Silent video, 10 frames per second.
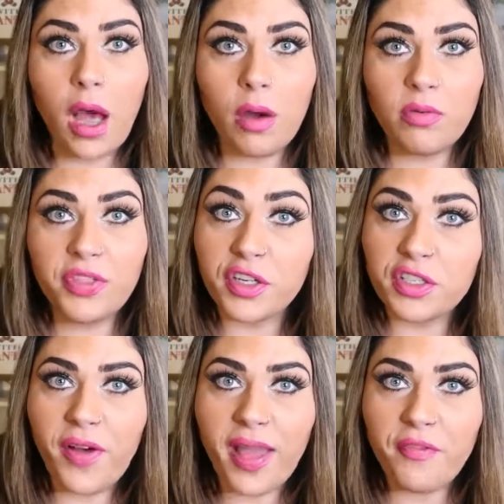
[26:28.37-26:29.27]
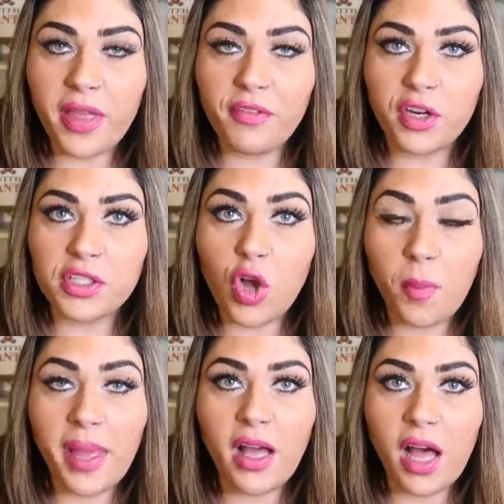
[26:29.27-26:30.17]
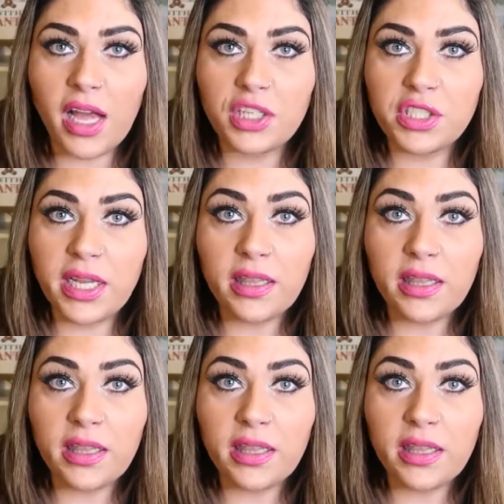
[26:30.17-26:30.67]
Oh, there's 5 flavors. Oh my gosh.